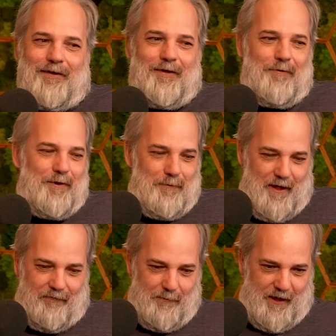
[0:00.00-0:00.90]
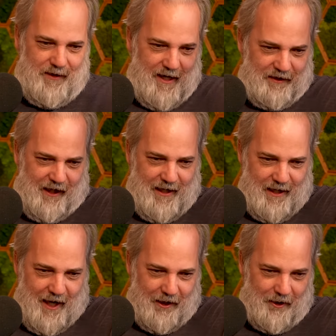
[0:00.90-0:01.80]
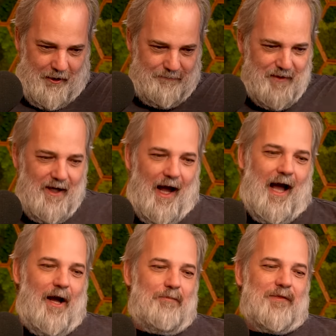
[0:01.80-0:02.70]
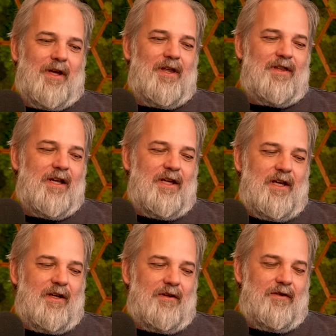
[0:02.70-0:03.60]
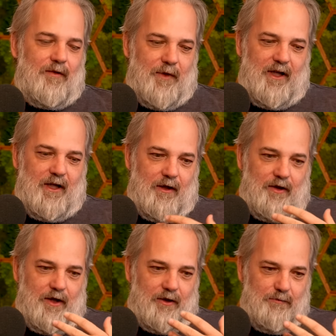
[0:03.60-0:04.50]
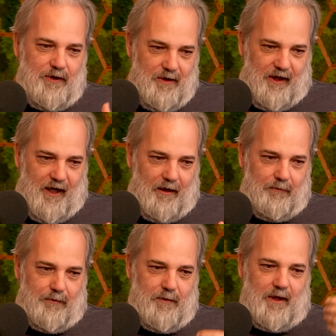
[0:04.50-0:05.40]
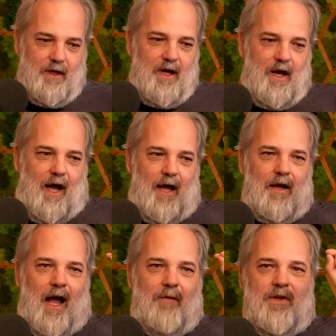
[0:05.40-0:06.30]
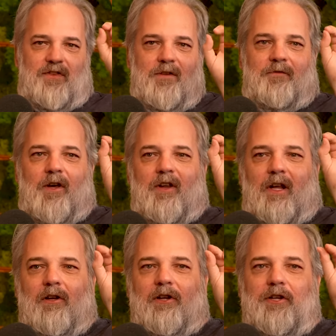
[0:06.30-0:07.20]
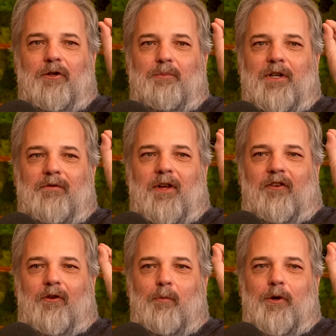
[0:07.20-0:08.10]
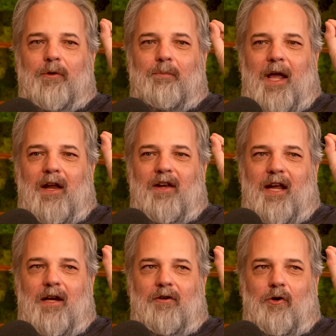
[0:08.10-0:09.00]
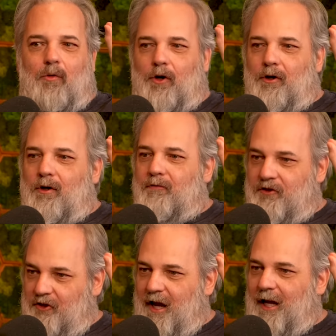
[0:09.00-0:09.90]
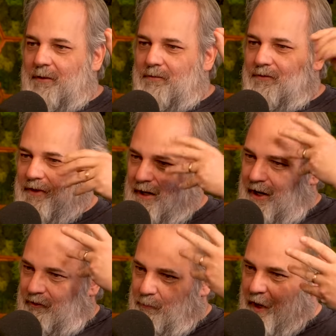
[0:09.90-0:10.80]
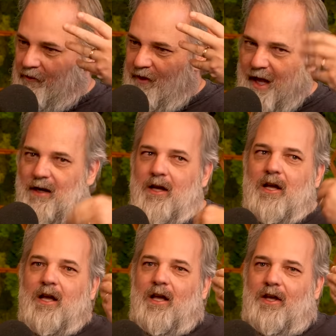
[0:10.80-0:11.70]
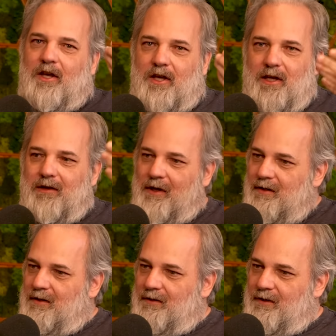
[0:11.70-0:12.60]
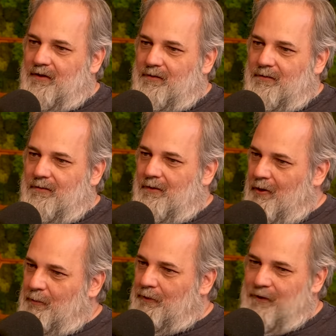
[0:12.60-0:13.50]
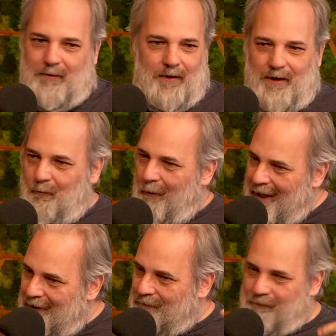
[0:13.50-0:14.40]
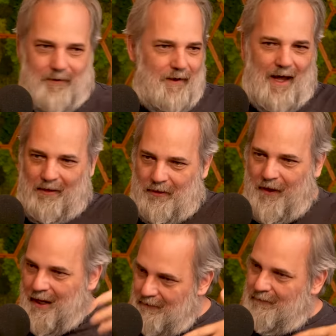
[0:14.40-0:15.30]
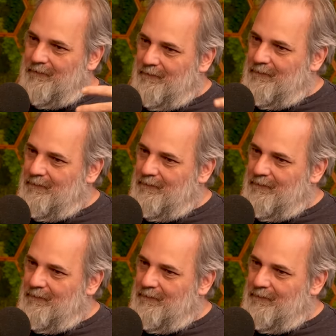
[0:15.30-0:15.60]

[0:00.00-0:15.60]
No one will ever be that an editor. But he communicated with me. I obviously felt like a little bit of like some weird Band-Aid corner of shame that I expressed that. He then did this noble thing where he waited for that, then